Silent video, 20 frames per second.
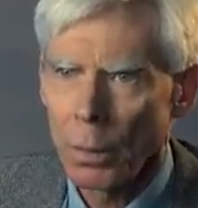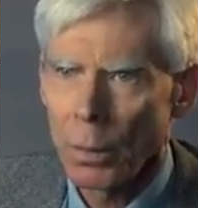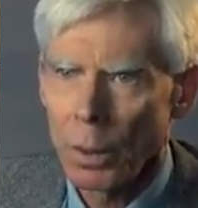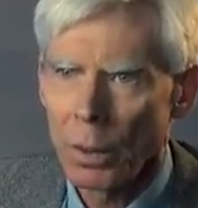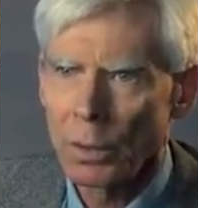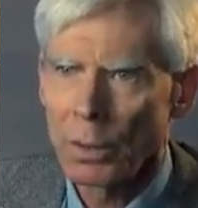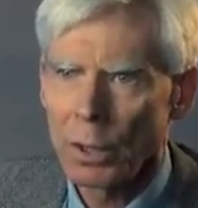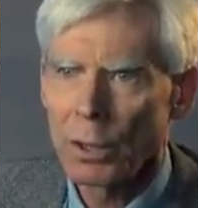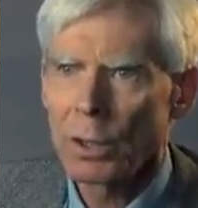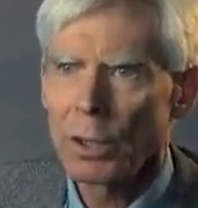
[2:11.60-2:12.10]

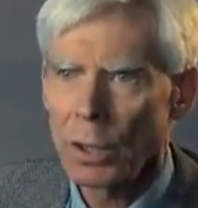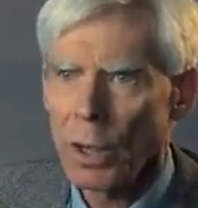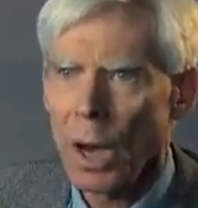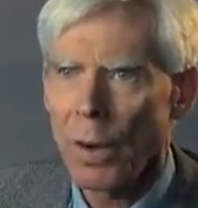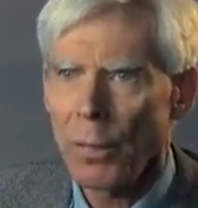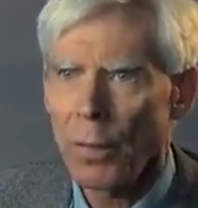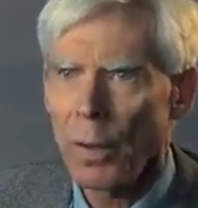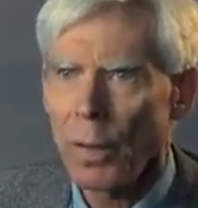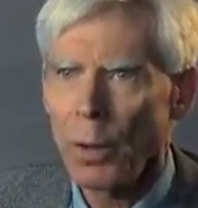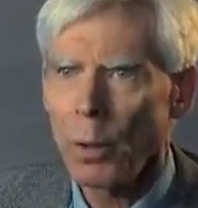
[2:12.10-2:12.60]
is the
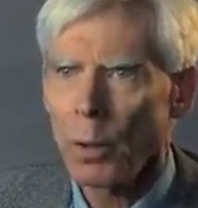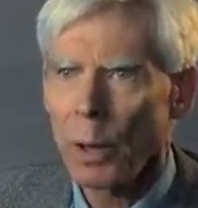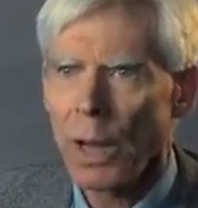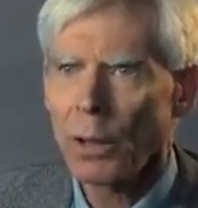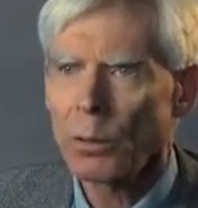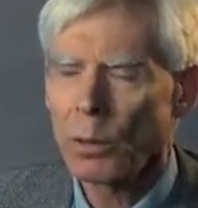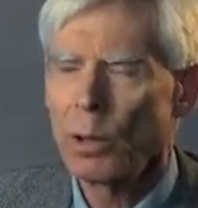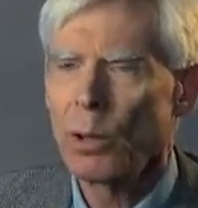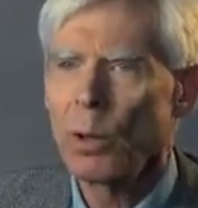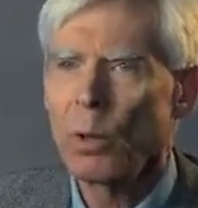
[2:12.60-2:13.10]
discovery that you can
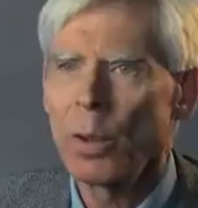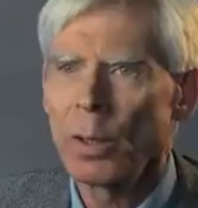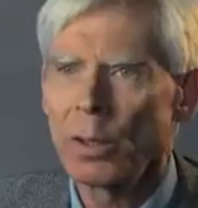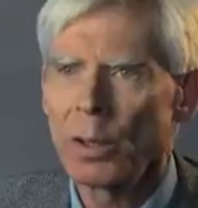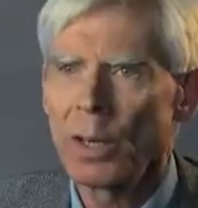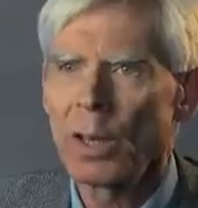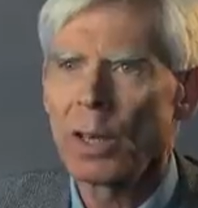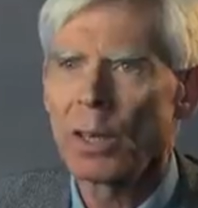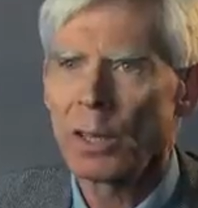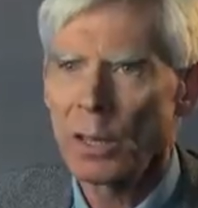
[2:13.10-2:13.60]
actually do
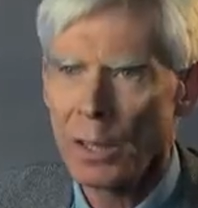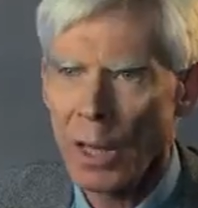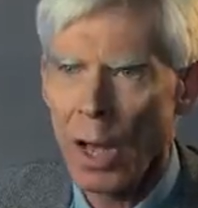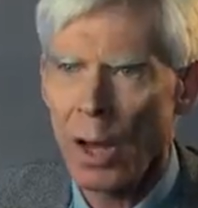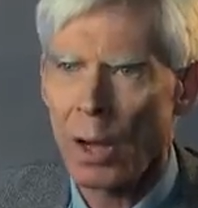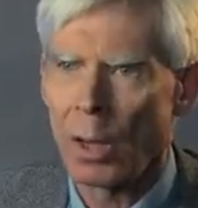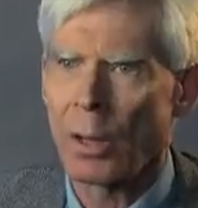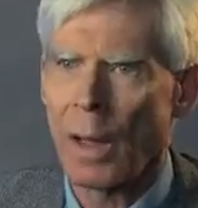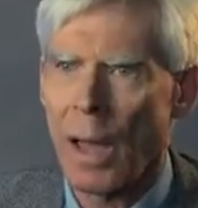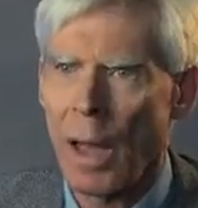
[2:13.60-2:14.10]
this in
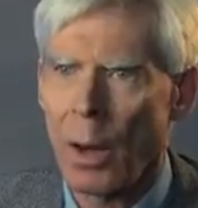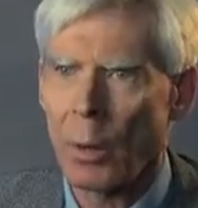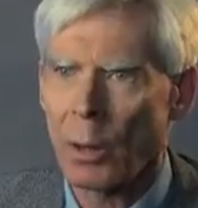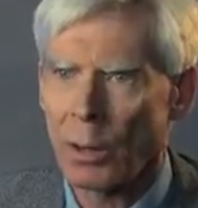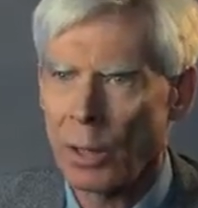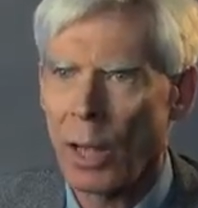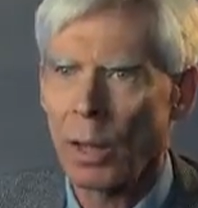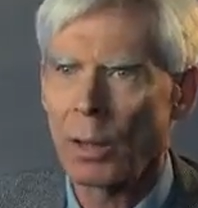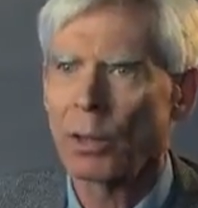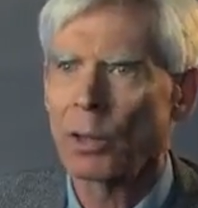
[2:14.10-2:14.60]
Excel now.
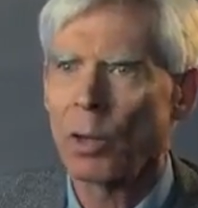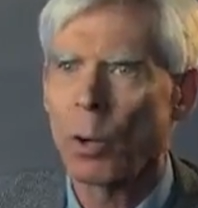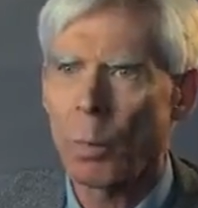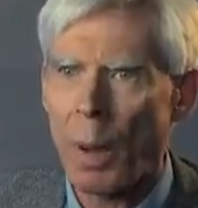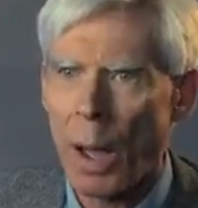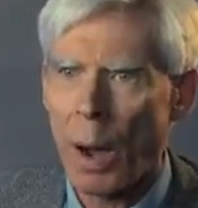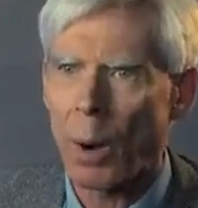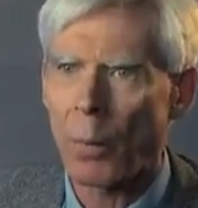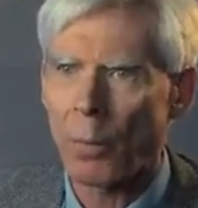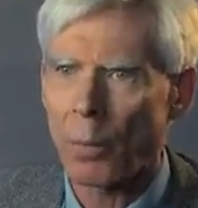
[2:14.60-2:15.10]
Excel is so
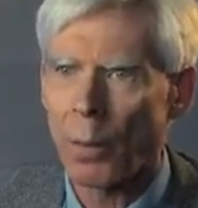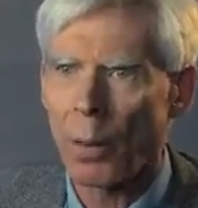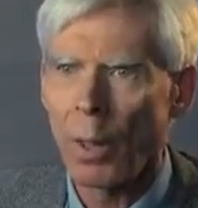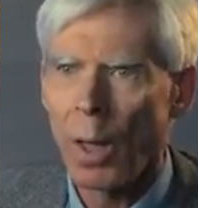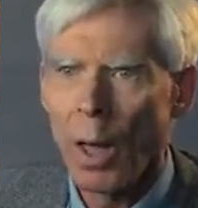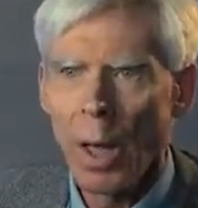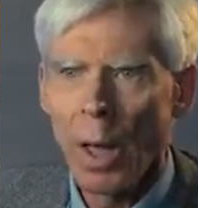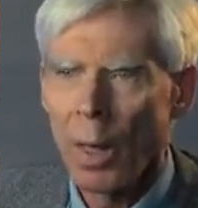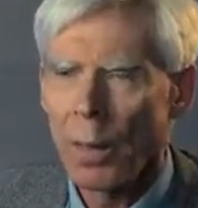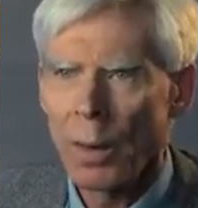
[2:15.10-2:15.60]
powerful
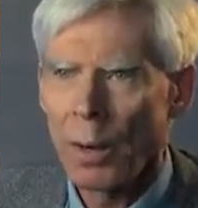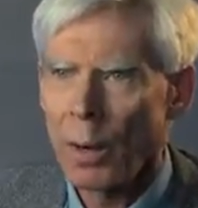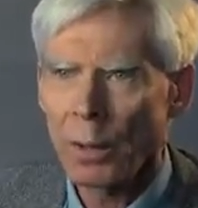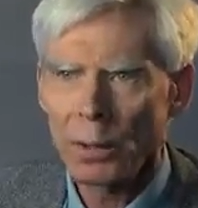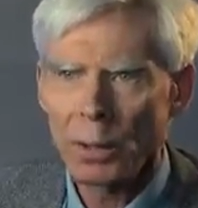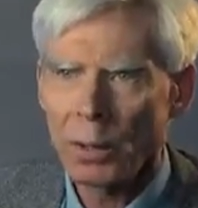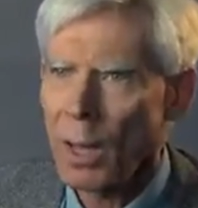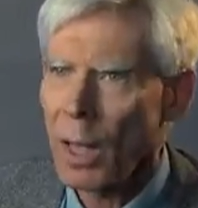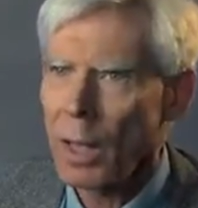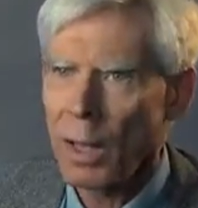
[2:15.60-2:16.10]
that it
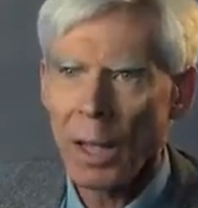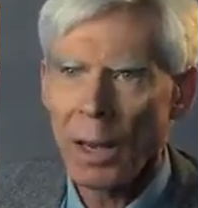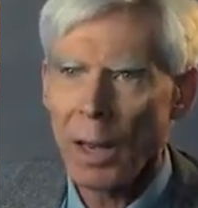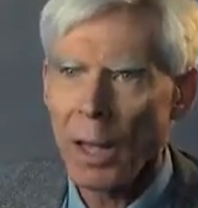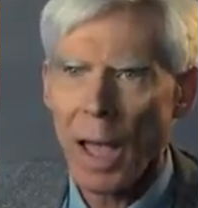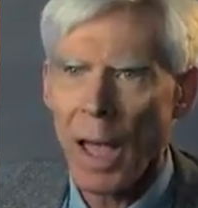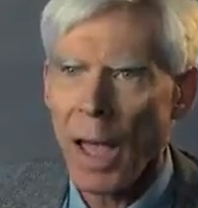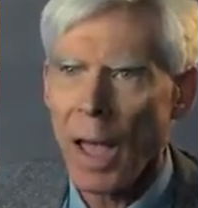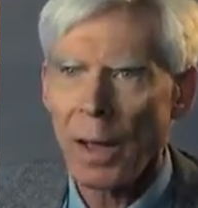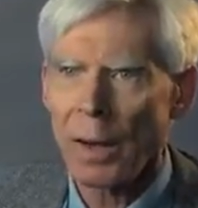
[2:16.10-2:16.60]
doesn't take
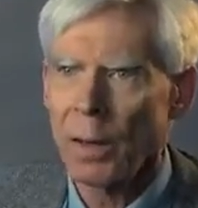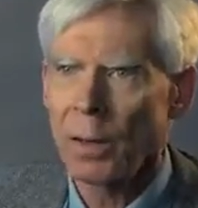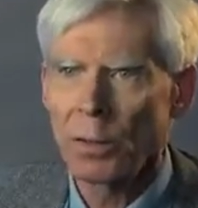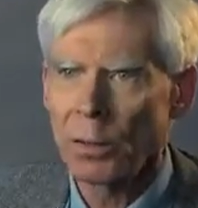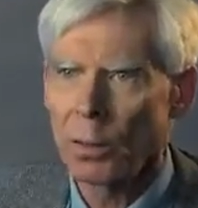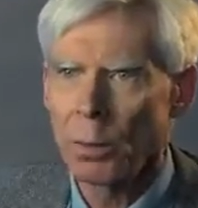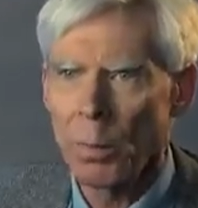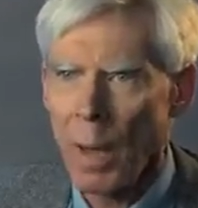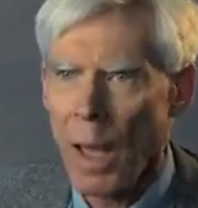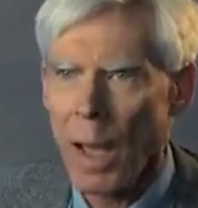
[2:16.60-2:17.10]
any
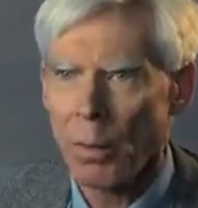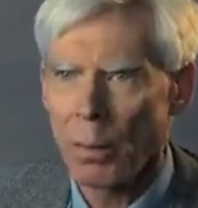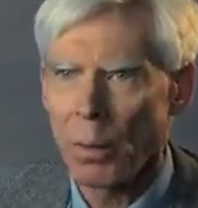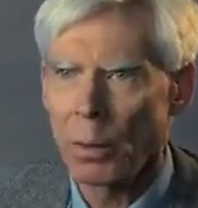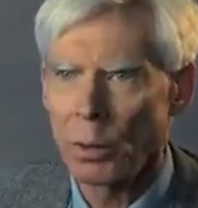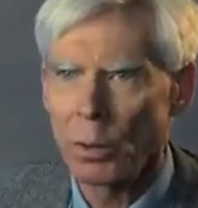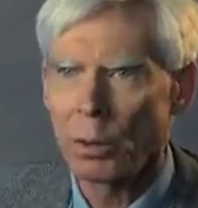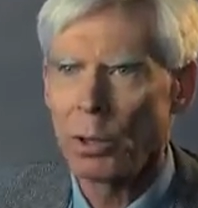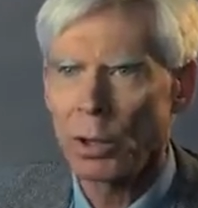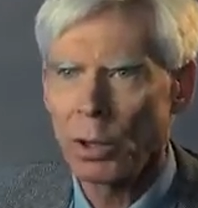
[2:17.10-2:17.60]
add-ins or
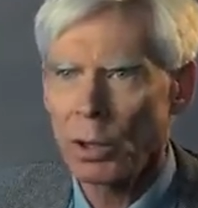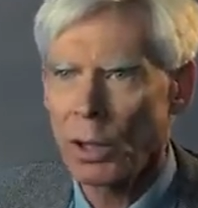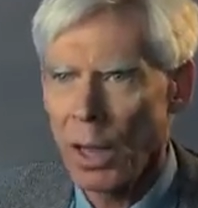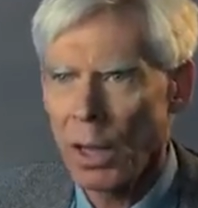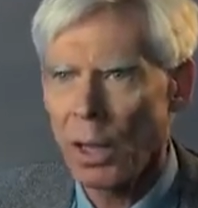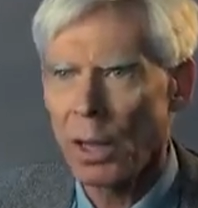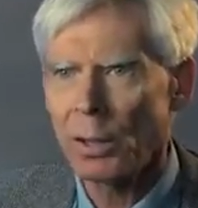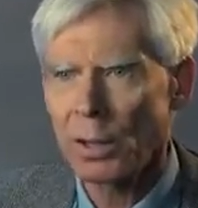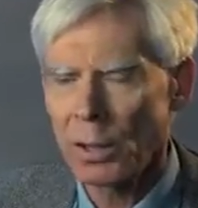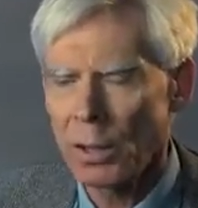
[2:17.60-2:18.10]
macros. You can just
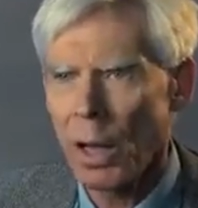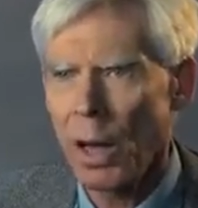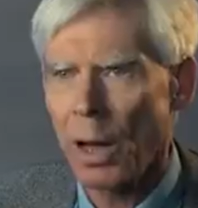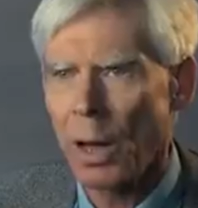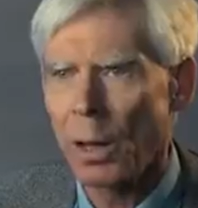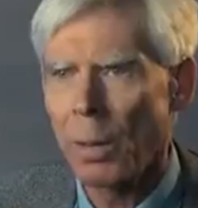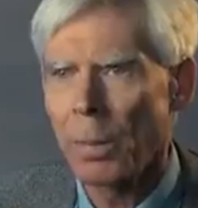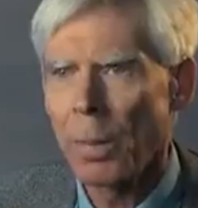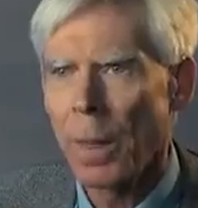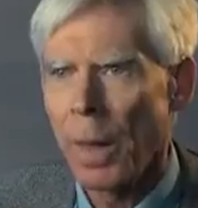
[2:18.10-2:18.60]
take
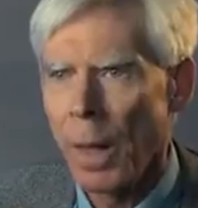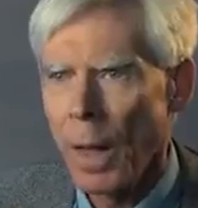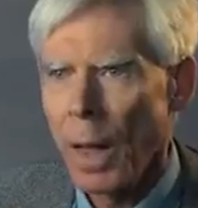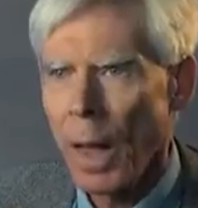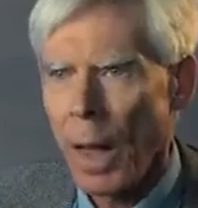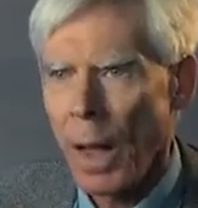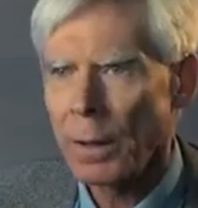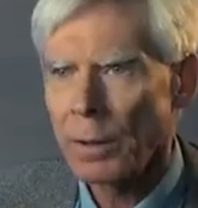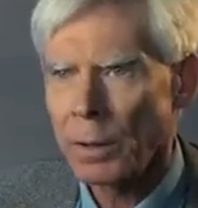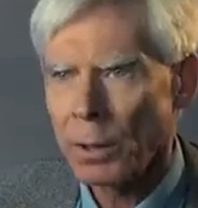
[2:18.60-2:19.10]
Excel
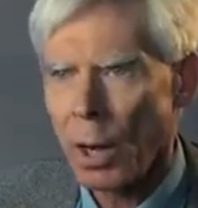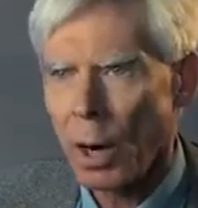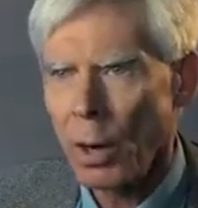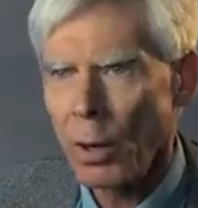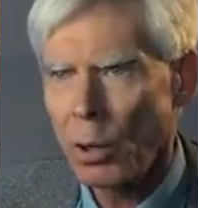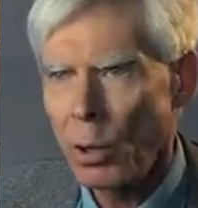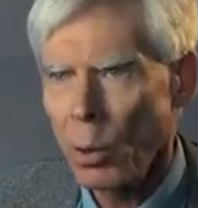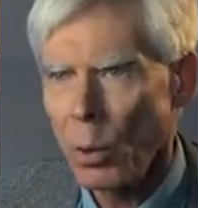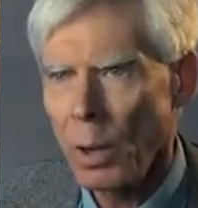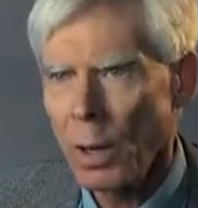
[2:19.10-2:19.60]
and
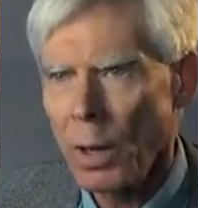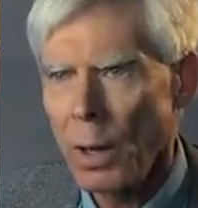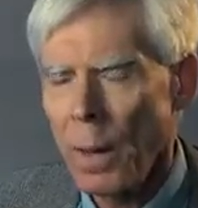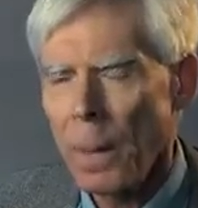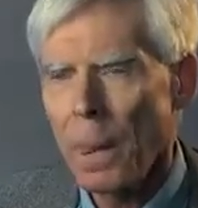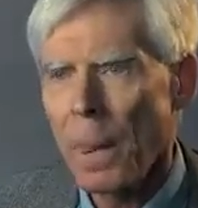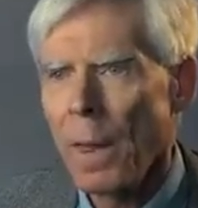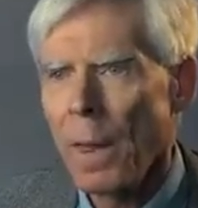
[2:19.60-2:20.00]
start doing